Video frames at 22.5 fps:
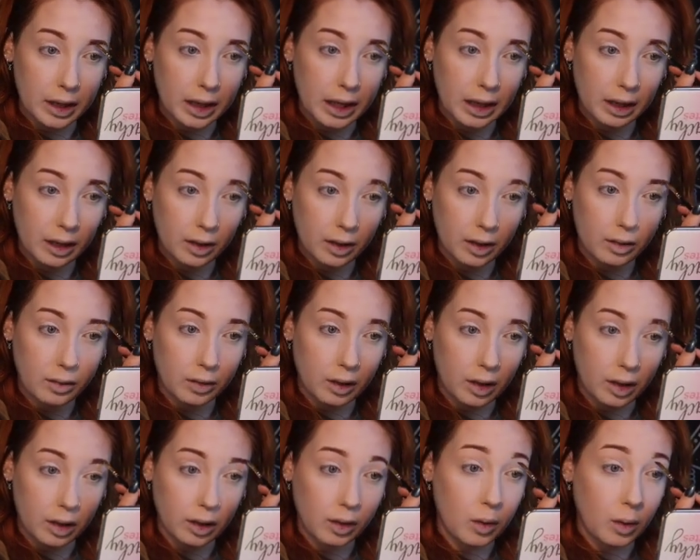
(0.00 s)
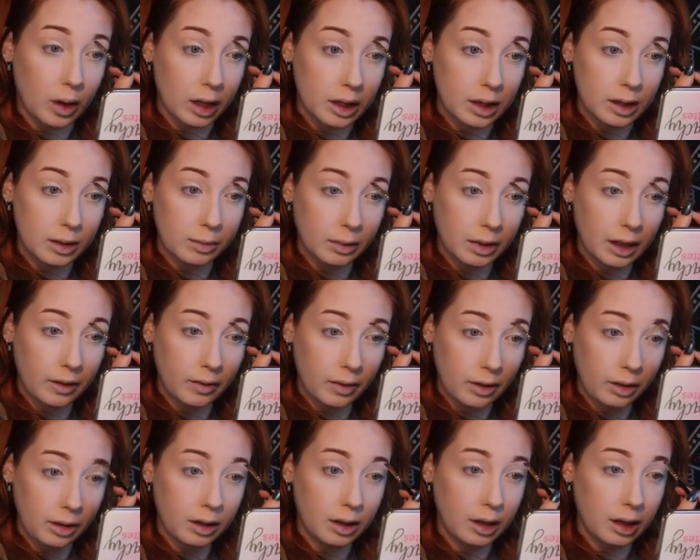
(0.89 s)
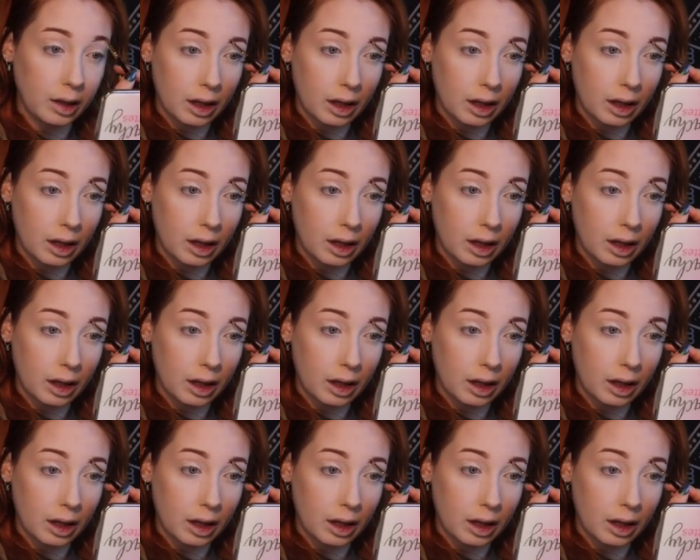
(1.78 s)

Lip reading: healing on a quantum level.